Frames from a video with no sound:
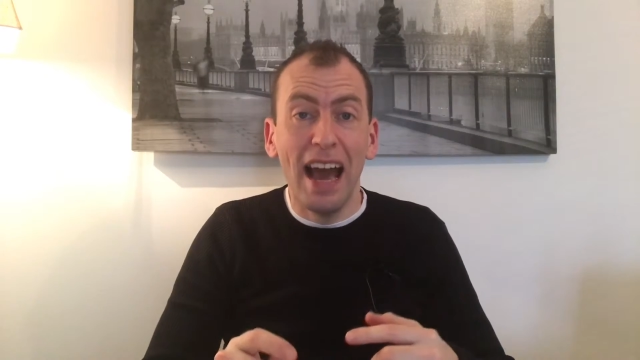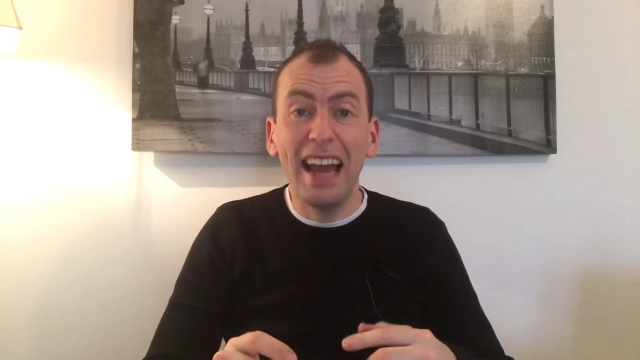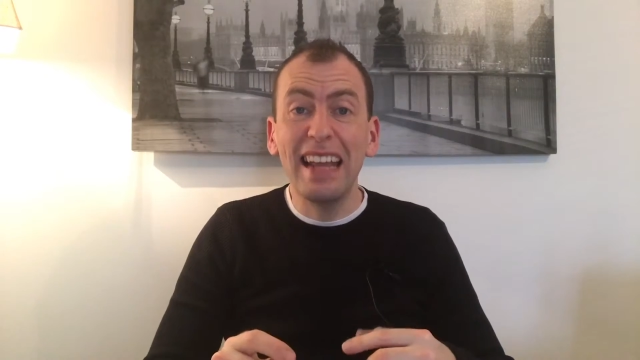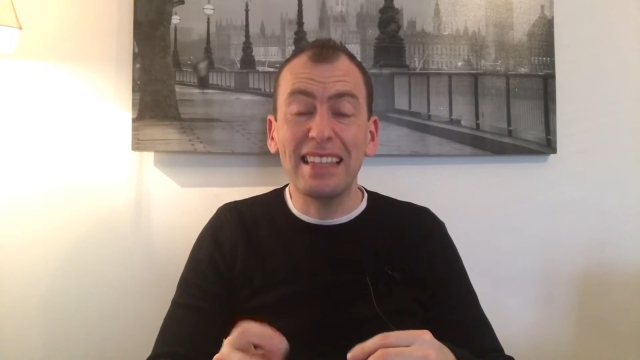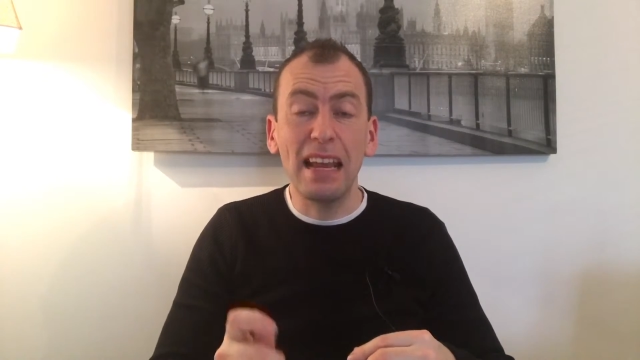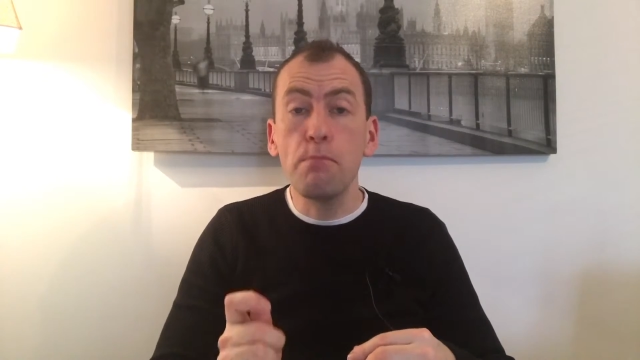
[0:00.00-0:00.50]
And
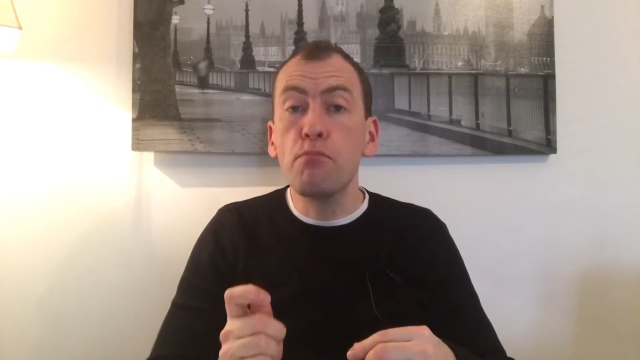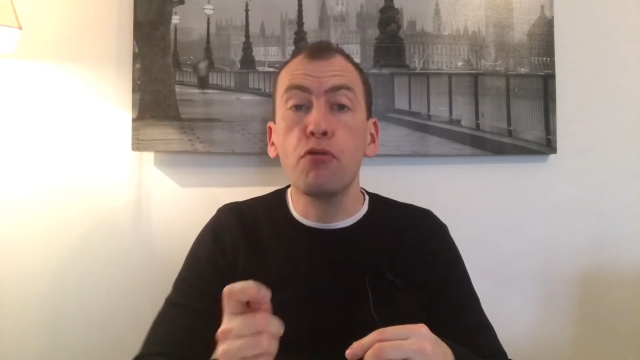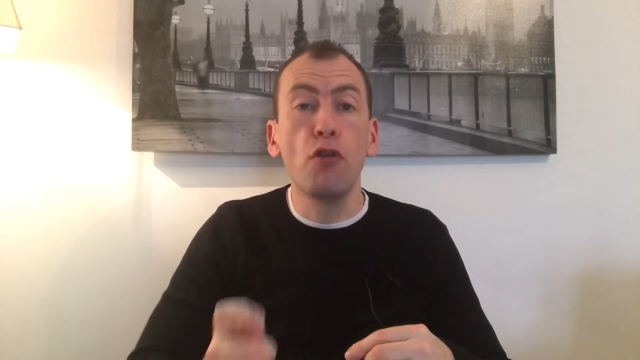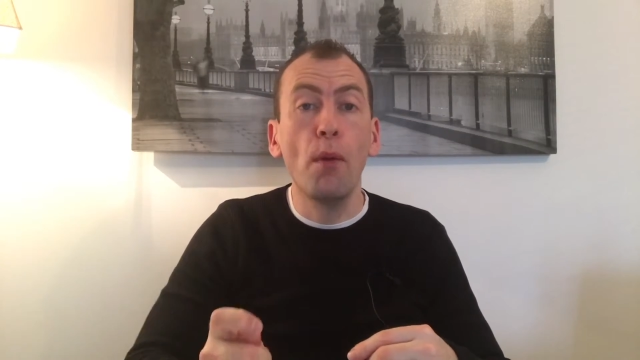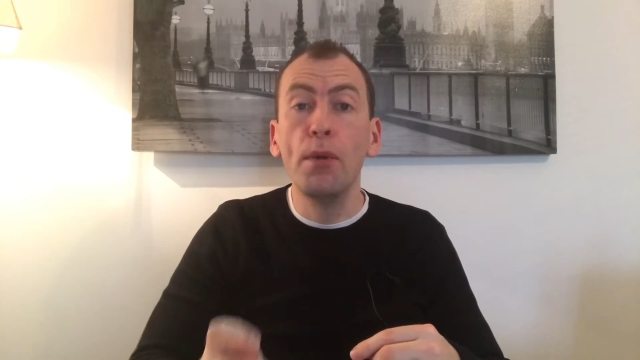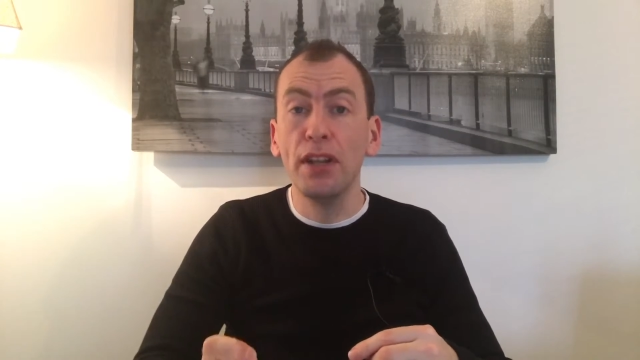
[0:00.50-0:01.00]
it's a
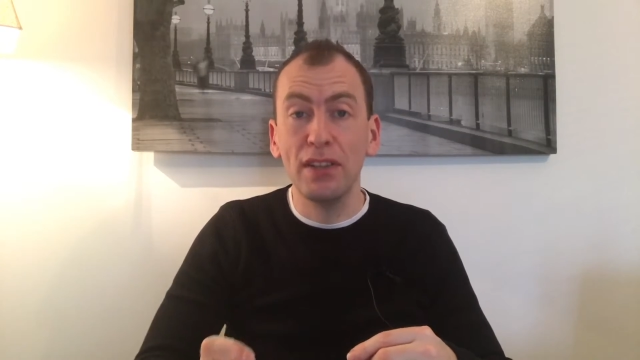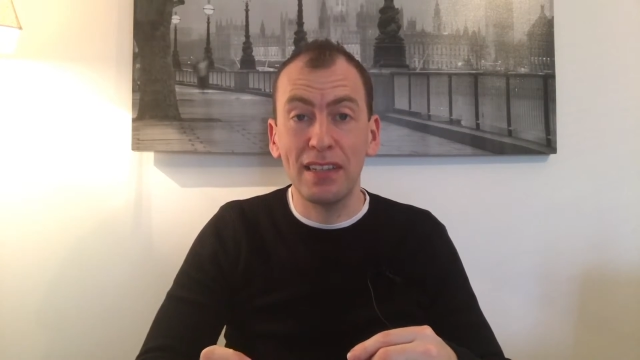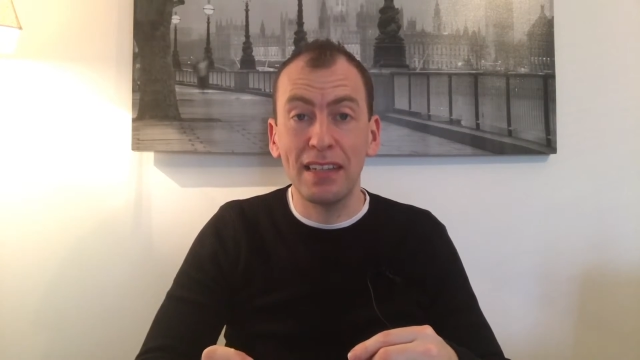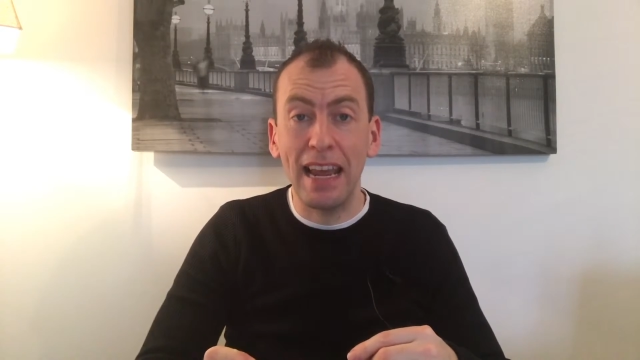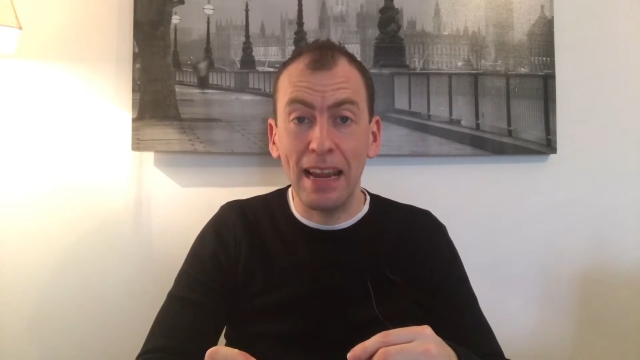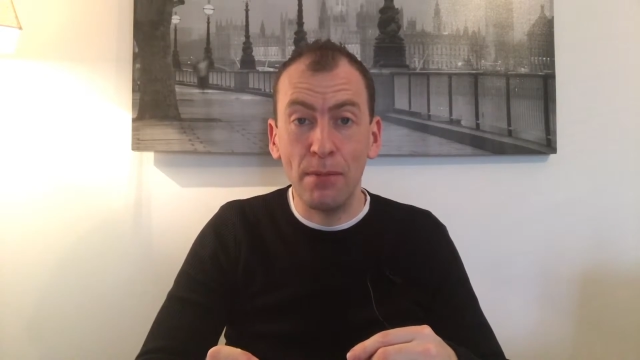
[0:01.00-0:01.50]
prominent
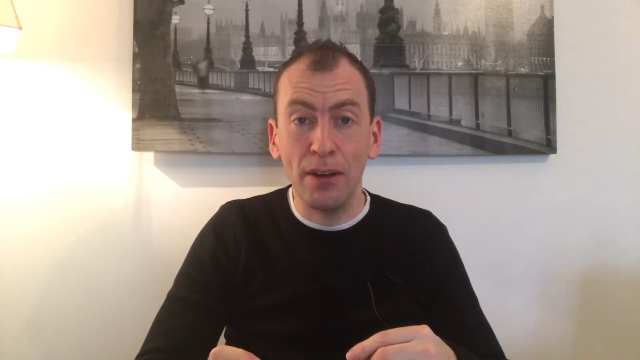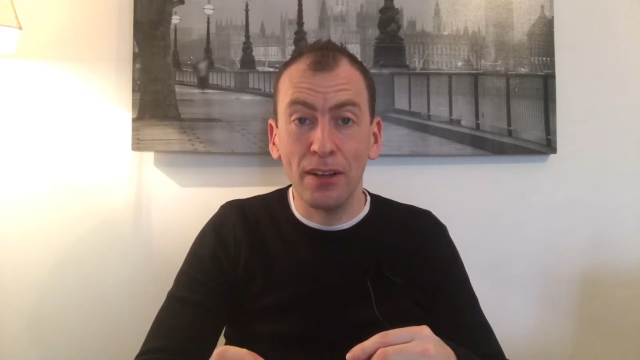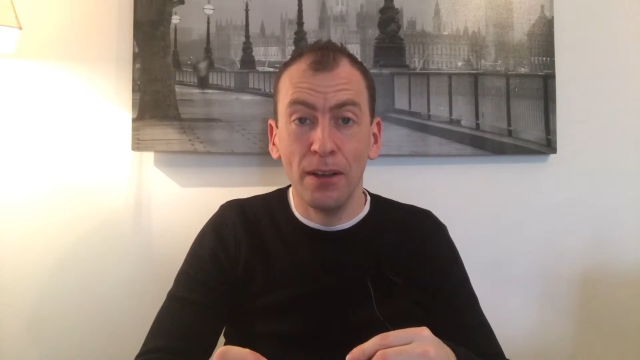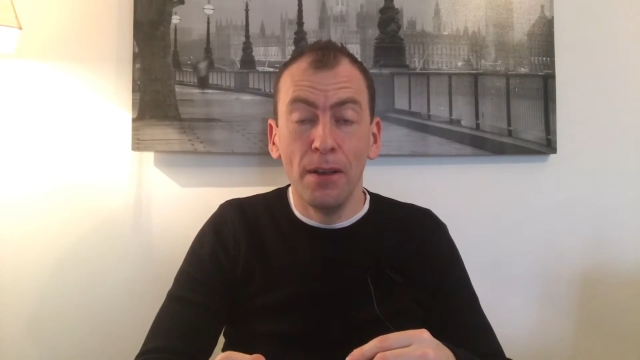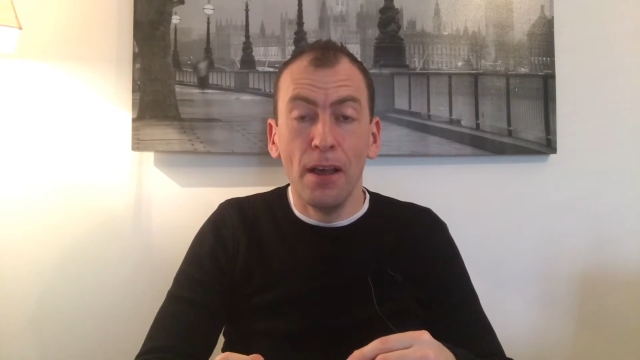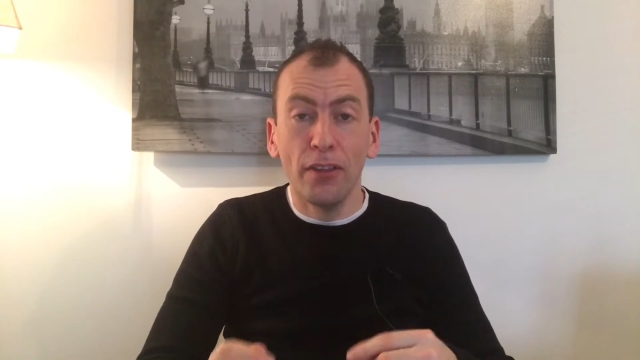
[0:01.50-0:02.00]
statement
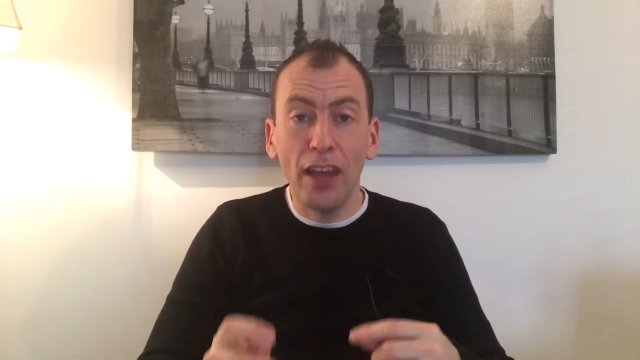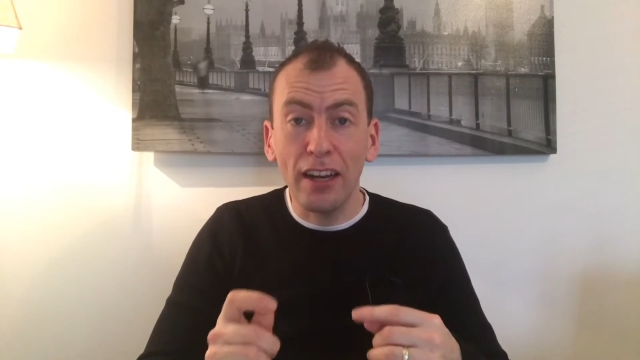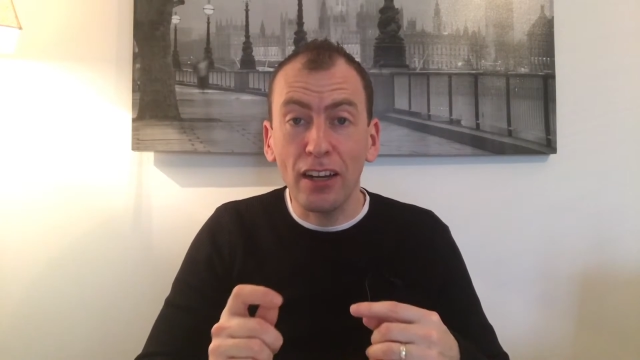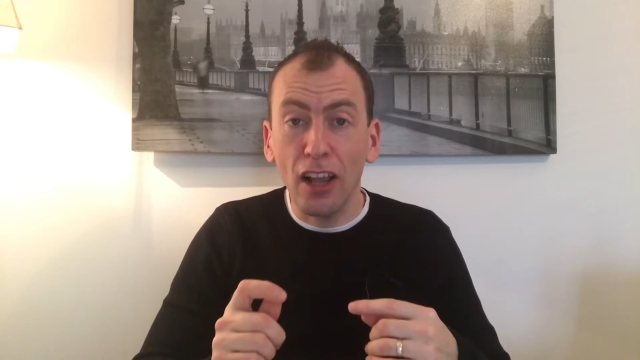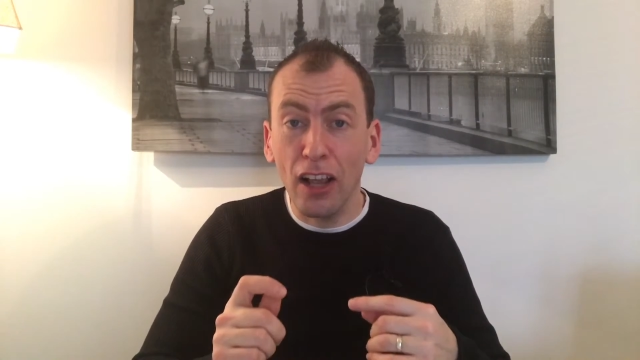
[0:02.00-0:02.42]
that